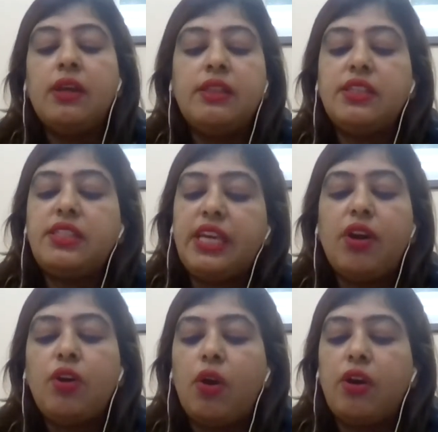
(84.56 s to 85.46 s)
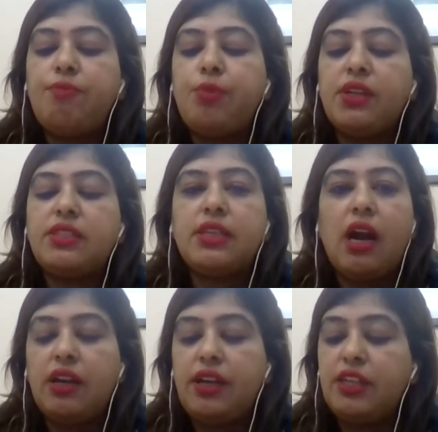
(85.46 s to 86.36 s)
the Seva Gaurav
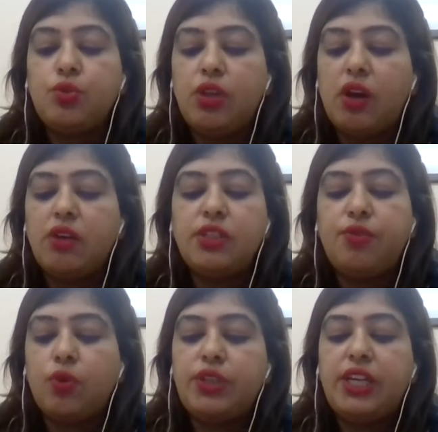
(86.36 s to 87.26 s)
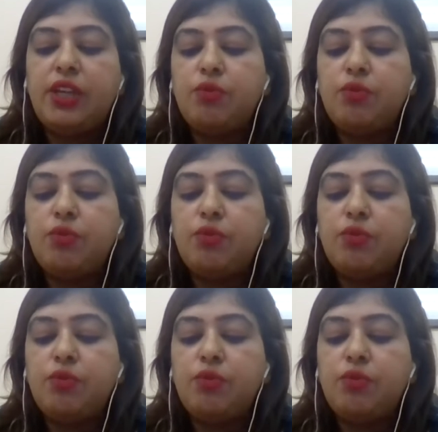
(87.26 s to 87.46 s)
Puraskar in 2014,